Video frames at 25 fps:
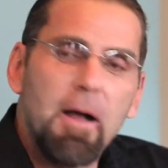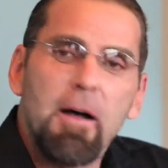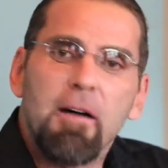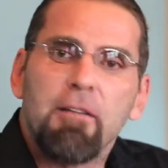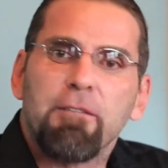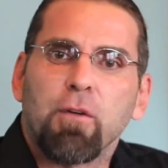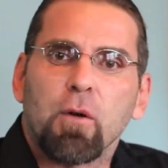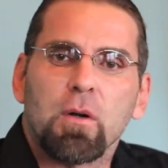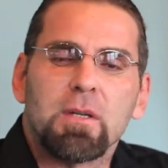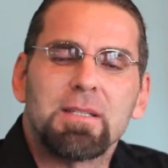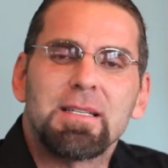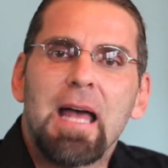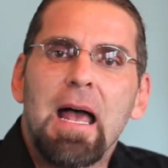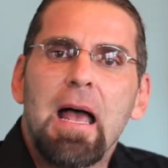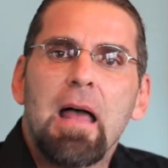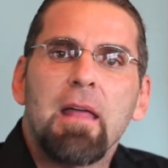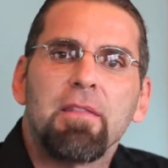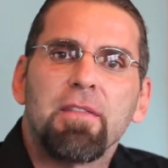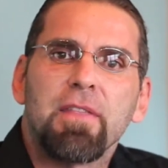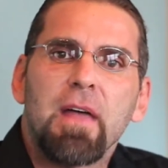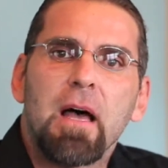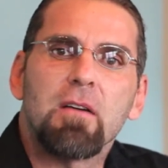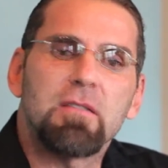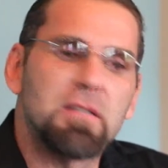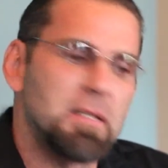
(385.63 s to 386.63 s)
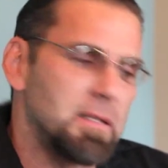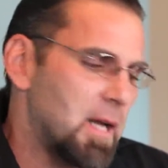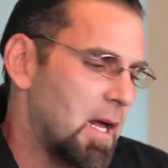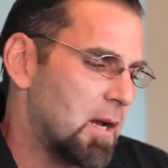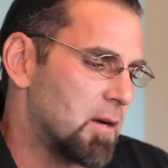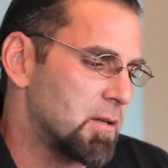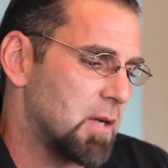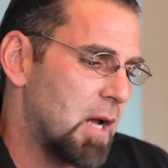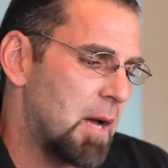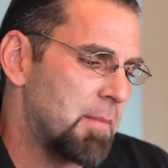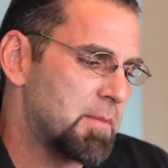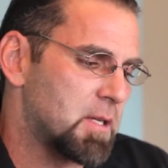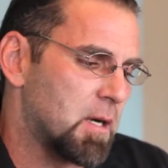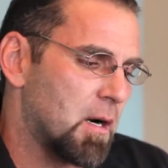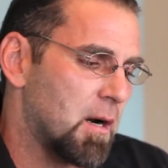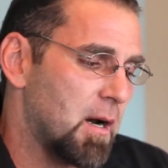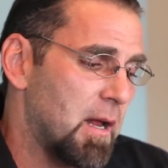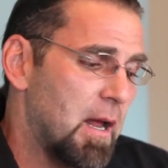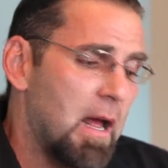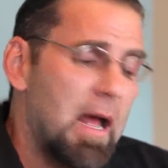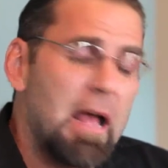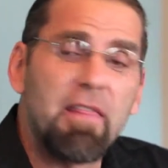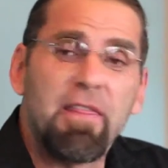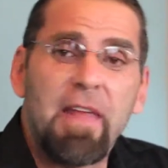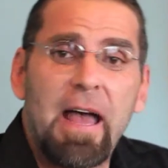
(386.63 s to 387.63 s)
For $10,000, I'm sorry,
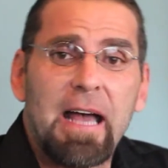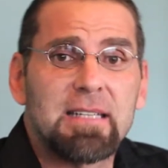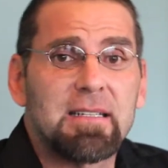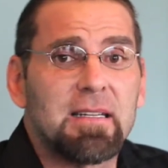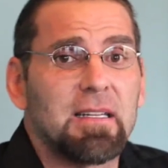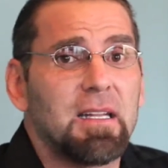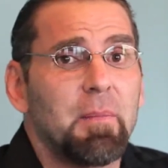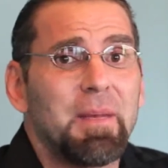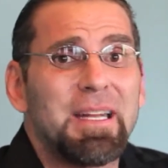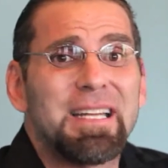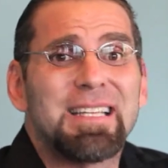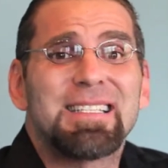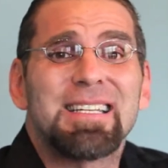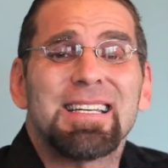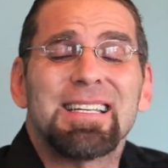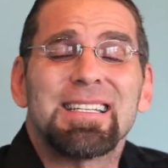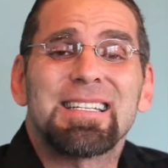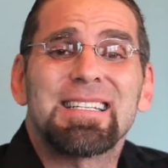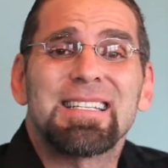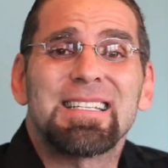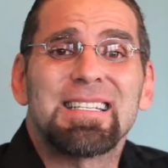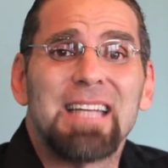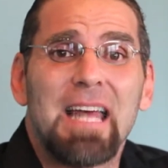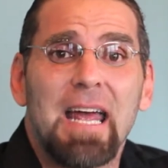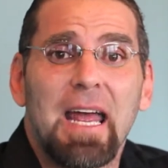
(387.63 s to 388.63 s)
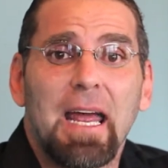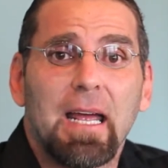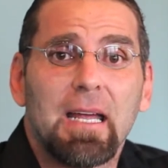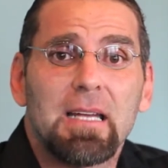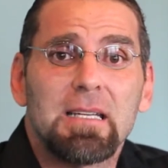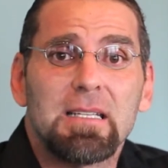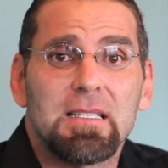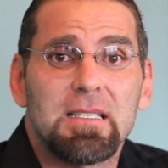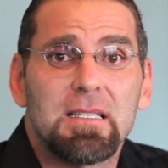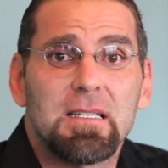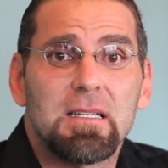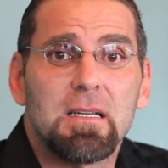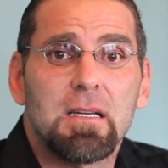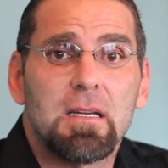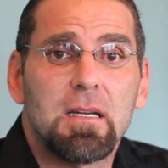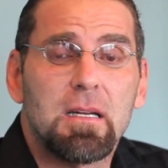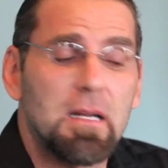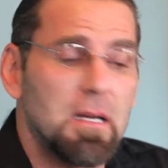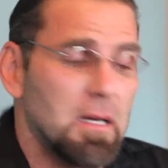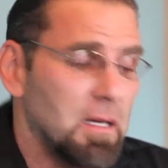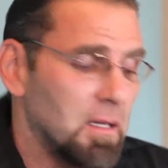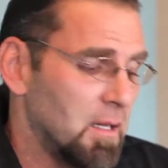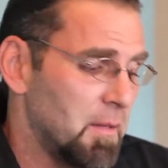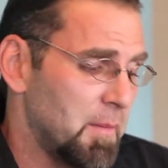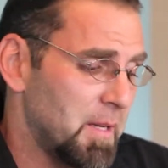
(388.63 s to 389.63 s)
that's limited to 6.
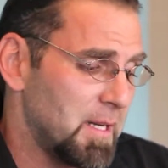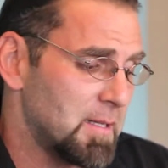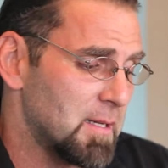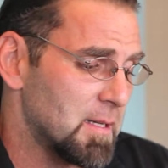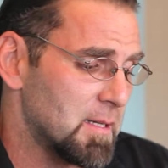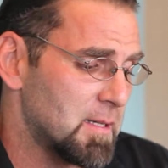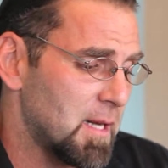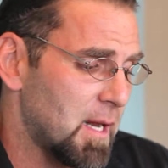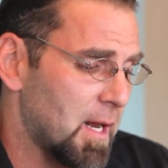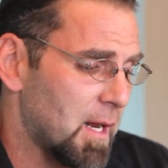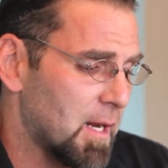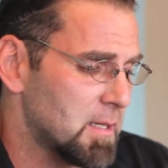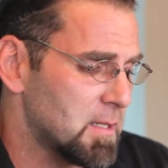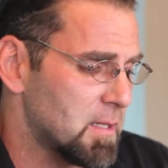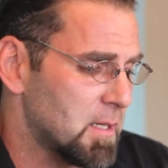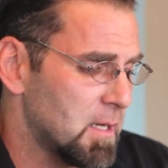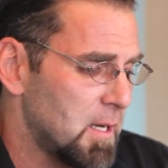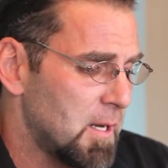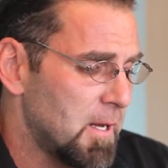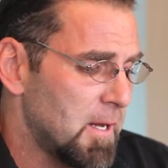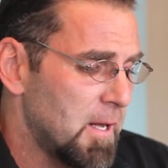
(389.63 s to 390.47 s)
Limited to 6.